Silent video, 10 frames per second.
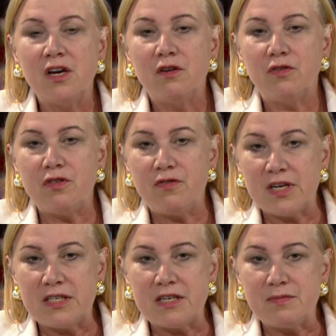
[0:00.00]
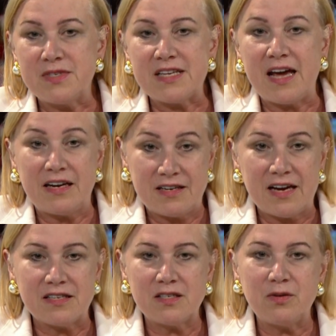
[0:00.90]
for the victims, and
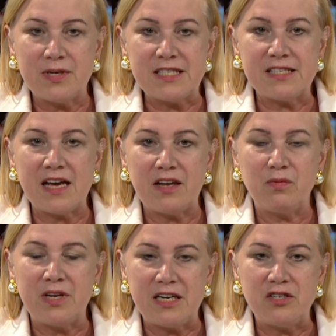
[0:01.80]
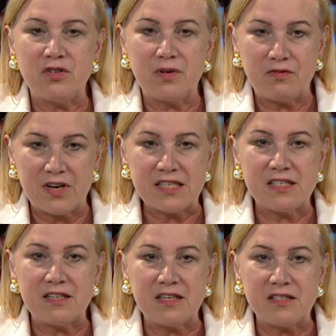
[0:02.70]
as Louis said, we need to
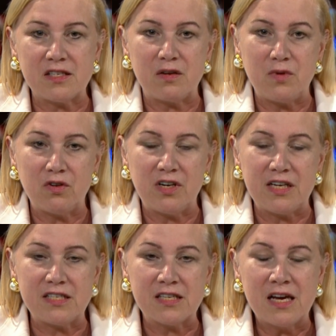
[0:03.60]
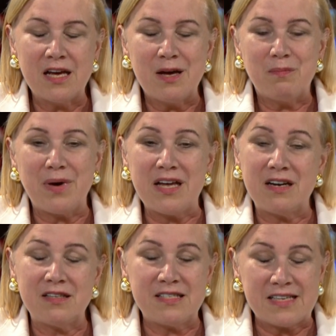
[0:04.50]
invest in these communities. But
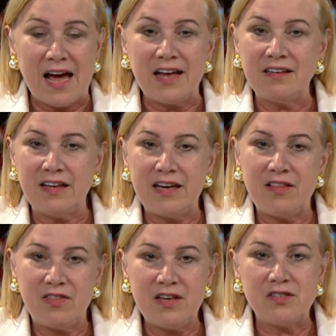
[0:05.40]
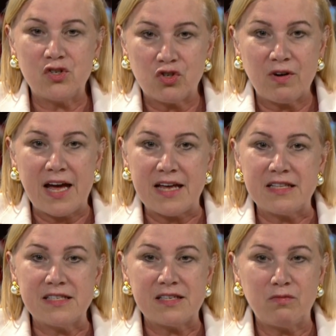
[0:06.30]
sadly, these
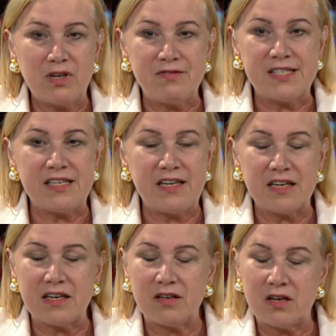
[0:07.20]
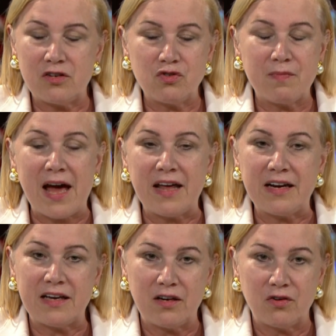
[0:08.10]
trends, and we've seen a
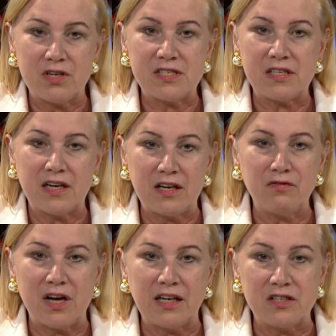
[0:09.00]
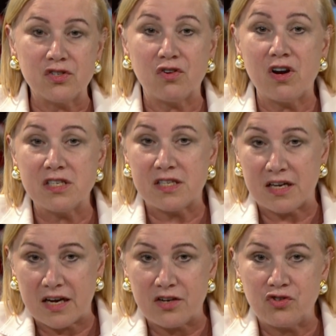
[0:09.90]
dramatic increase in gun violence across the
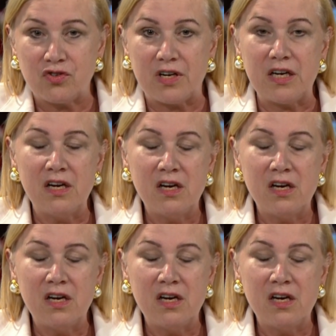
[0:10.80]
country